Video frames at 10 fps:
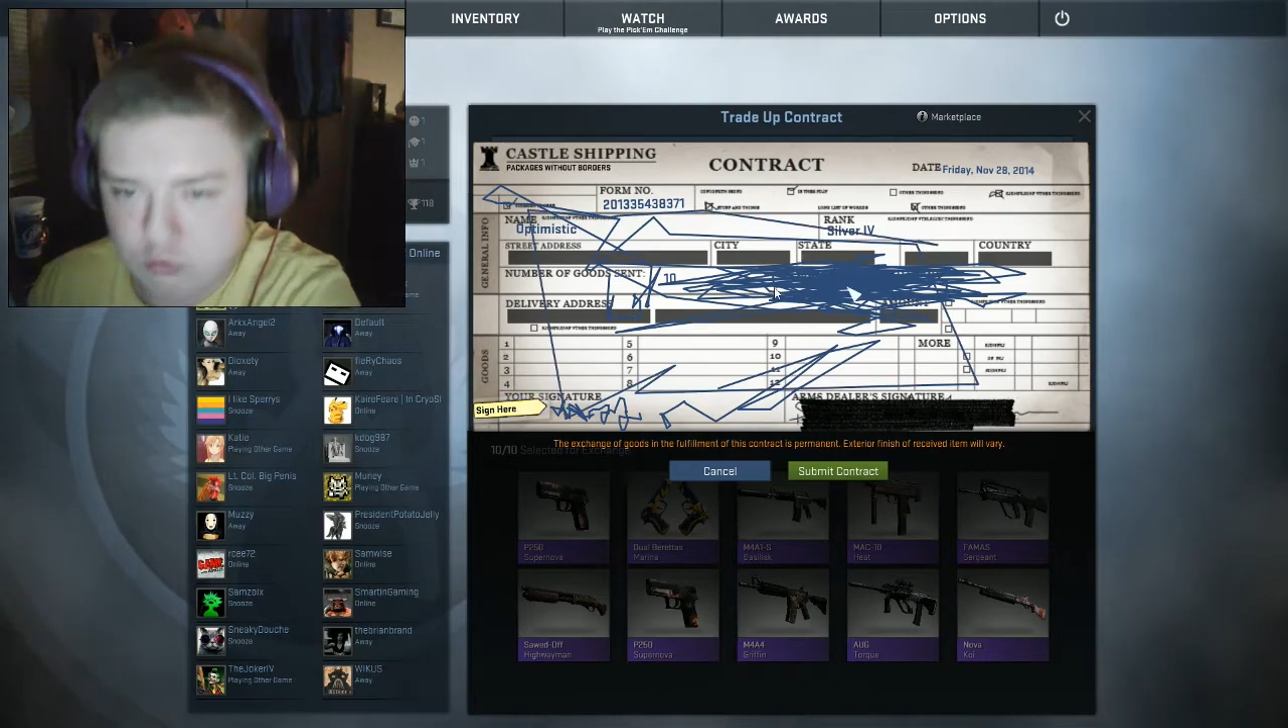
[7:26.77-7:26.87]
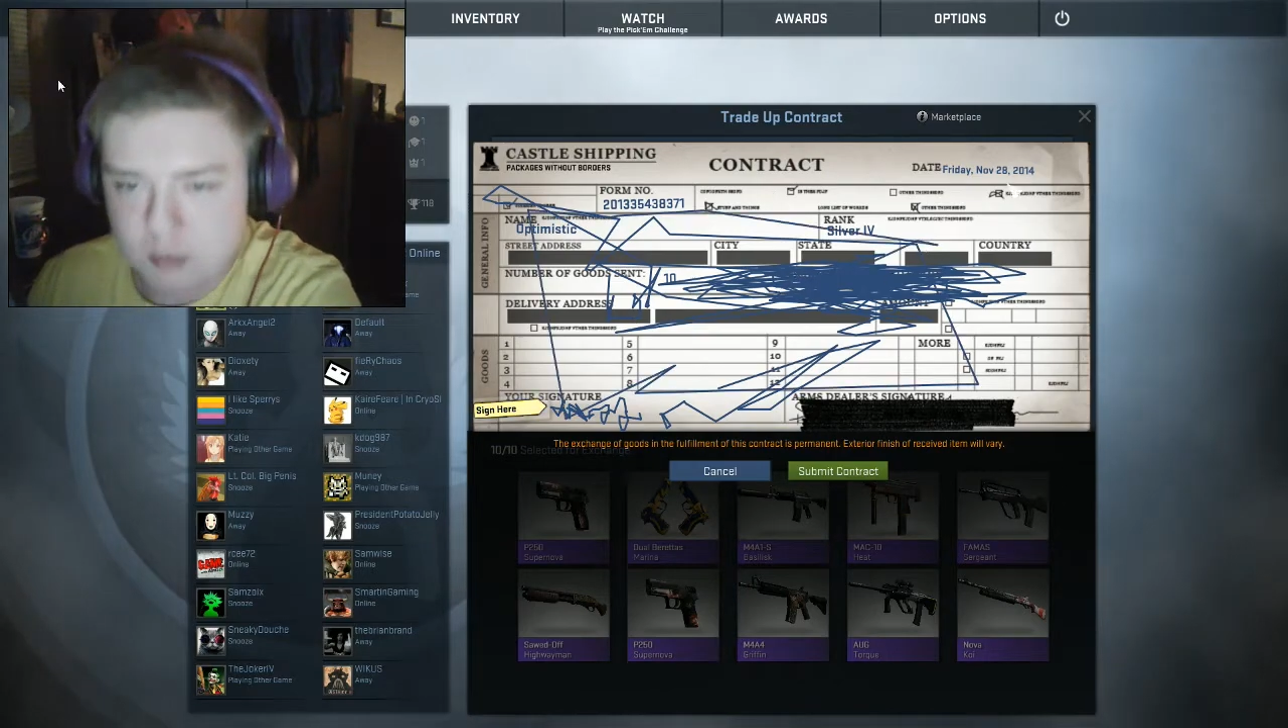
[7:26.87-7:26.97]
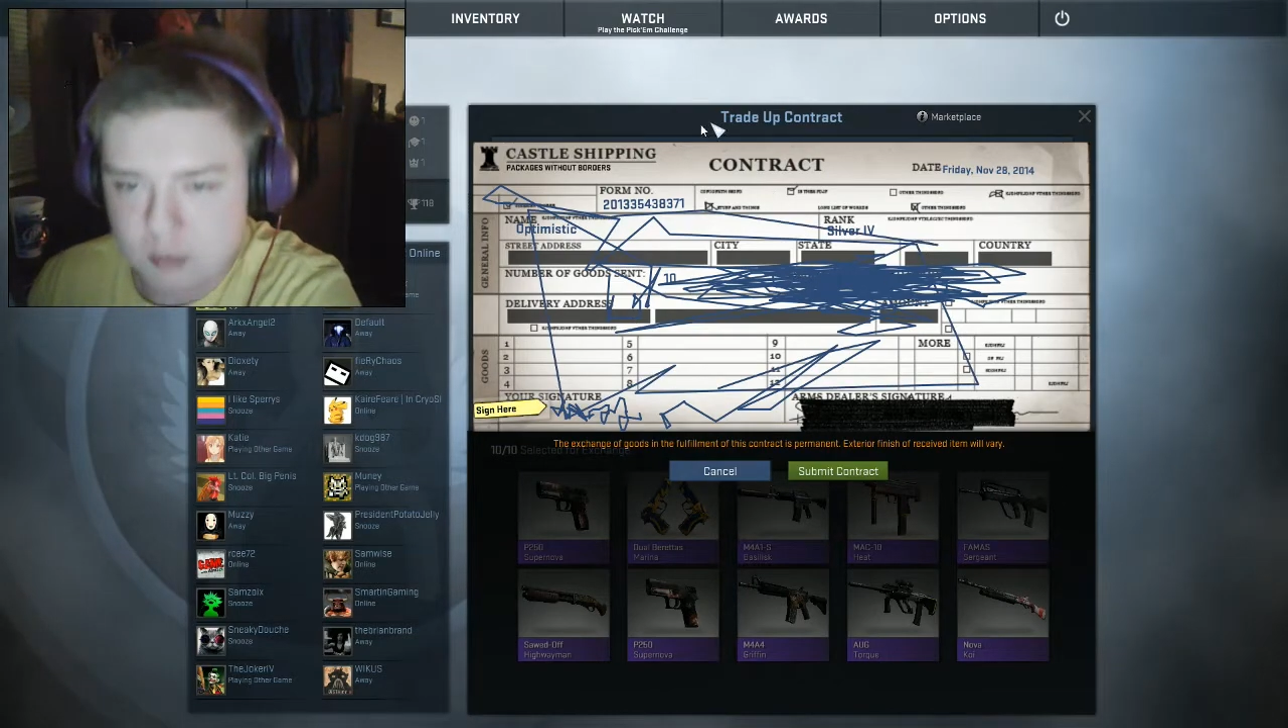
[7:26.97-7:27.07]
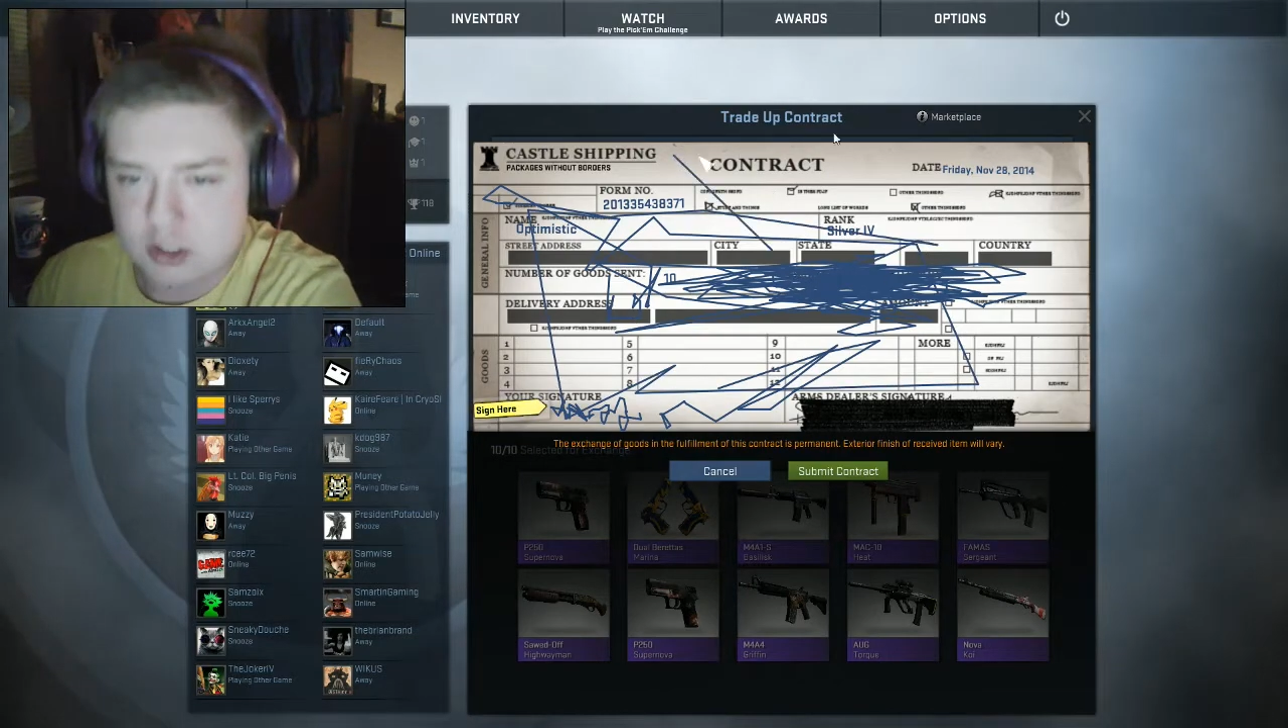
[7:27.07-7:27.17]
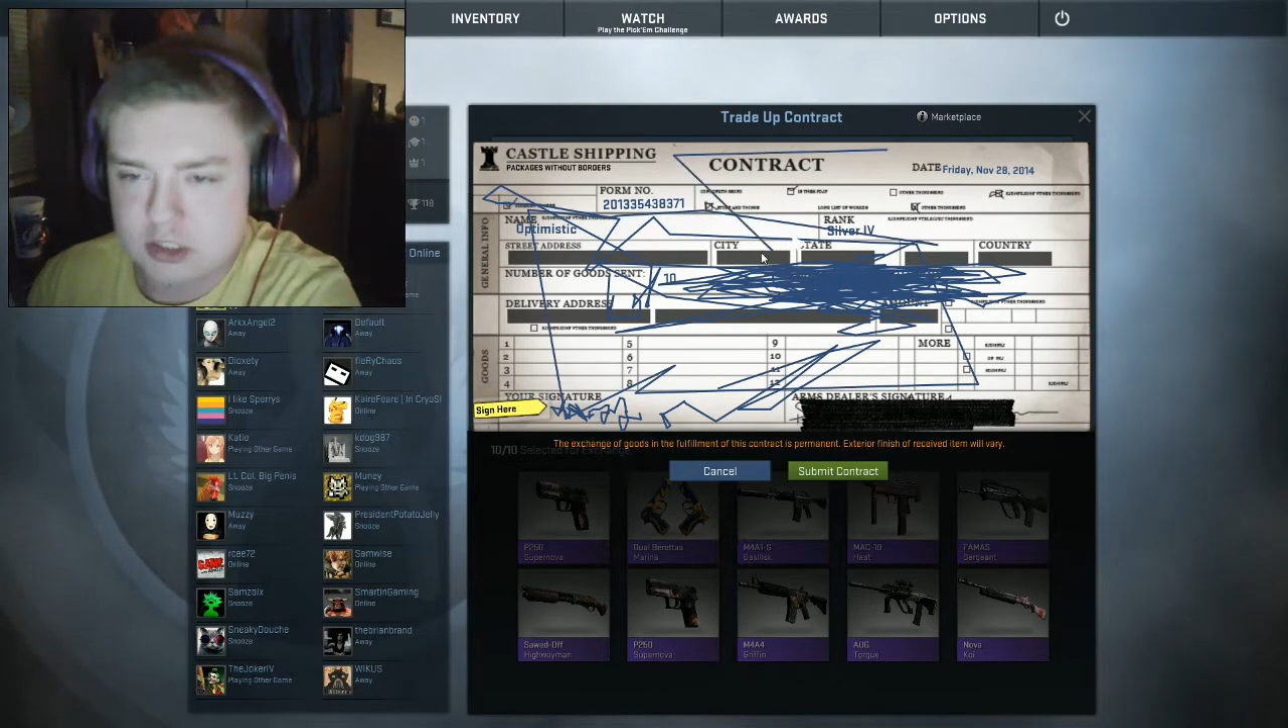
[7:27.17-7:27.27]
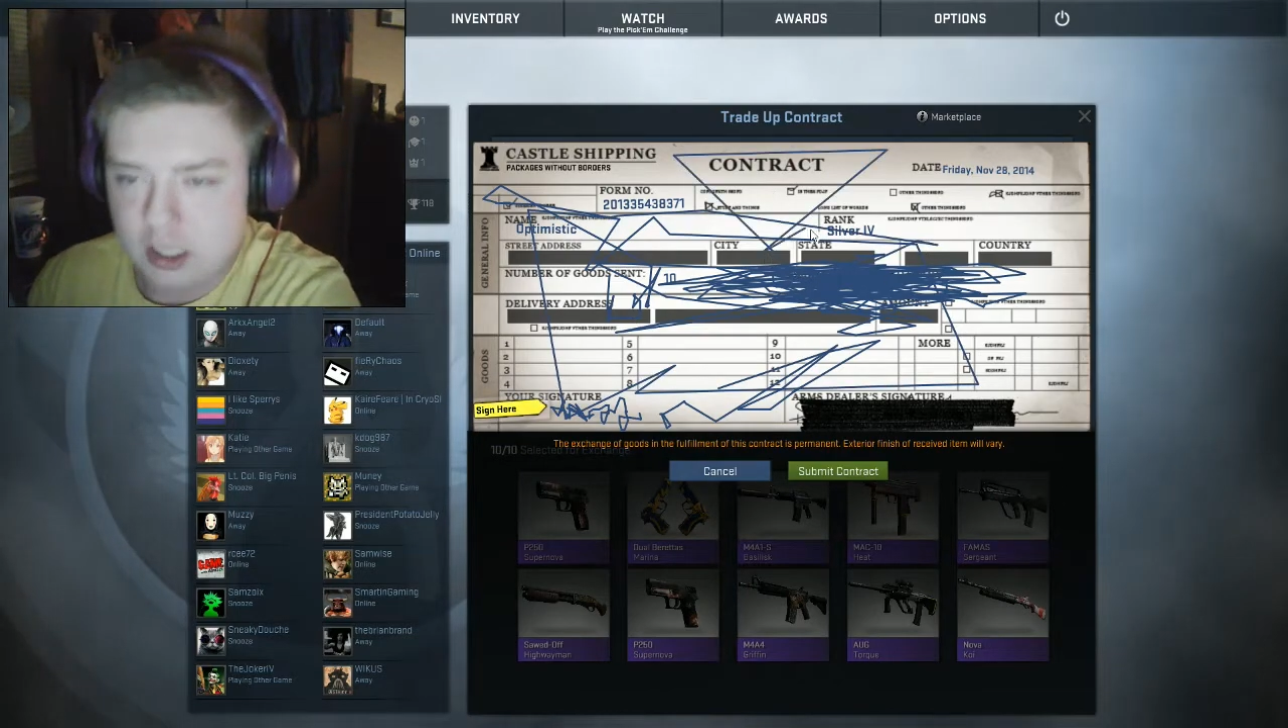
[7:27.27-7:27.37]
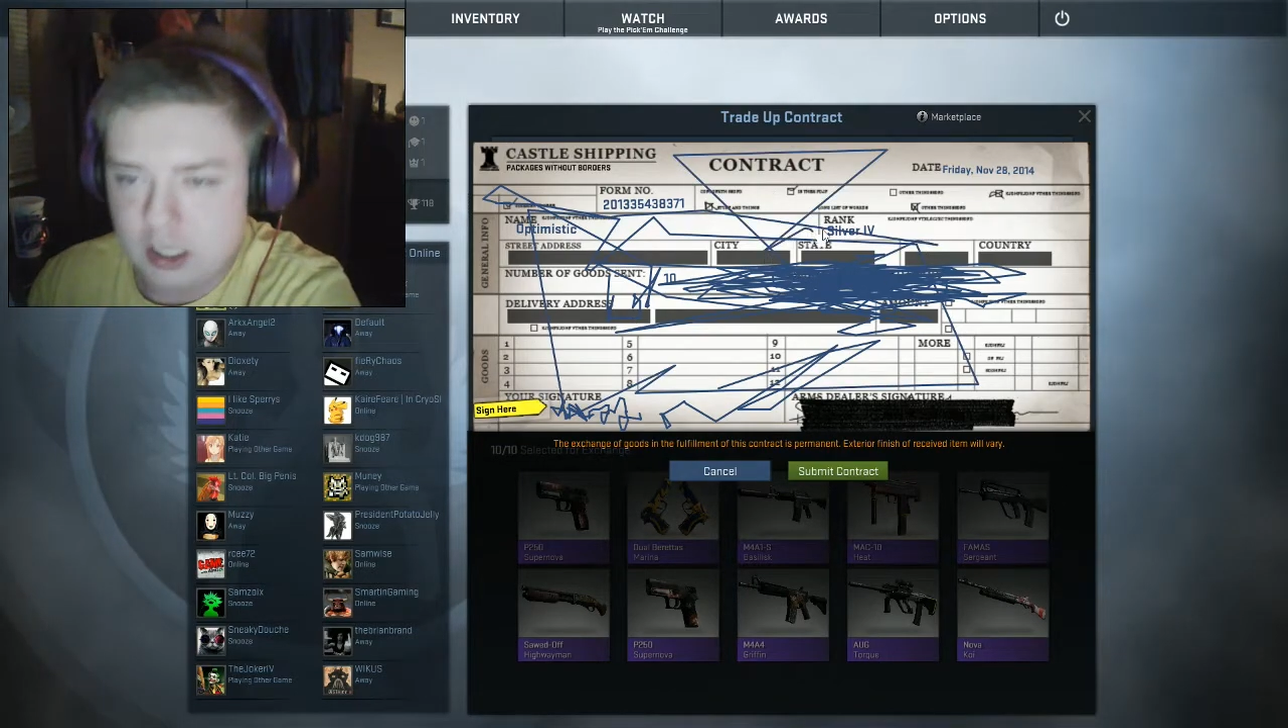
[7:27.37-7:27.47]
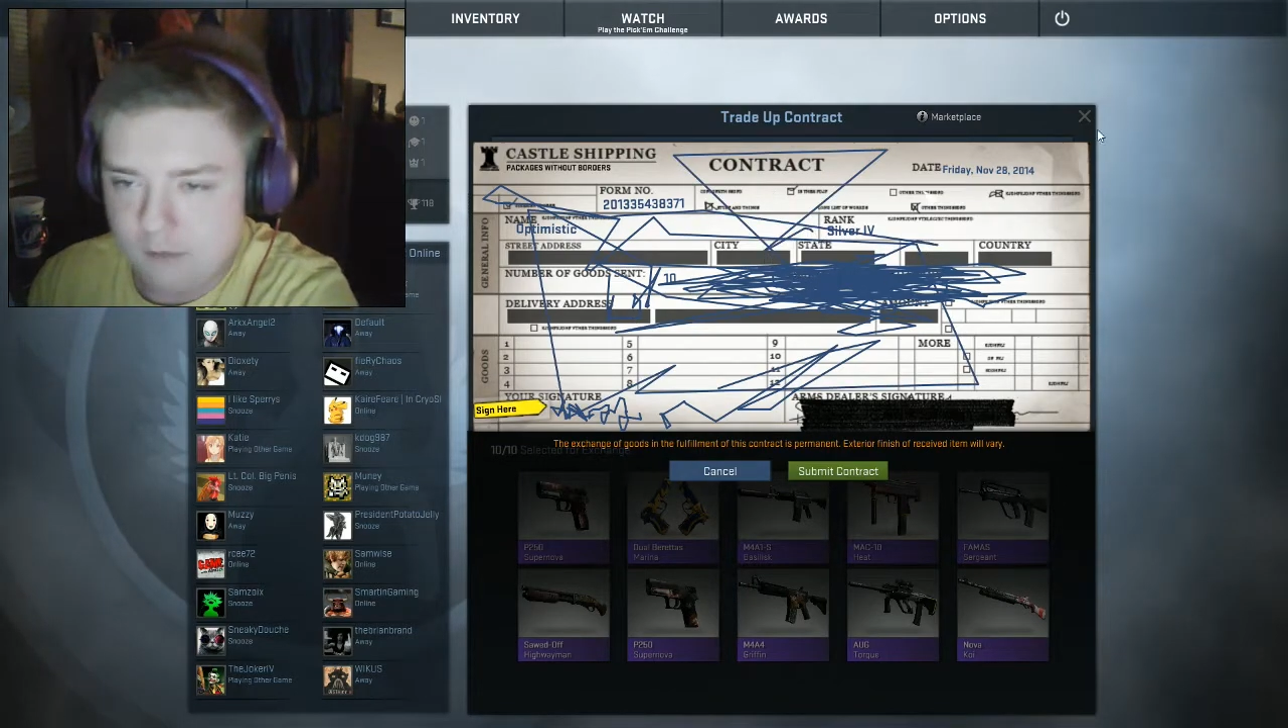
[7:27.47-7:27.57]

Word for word: the entire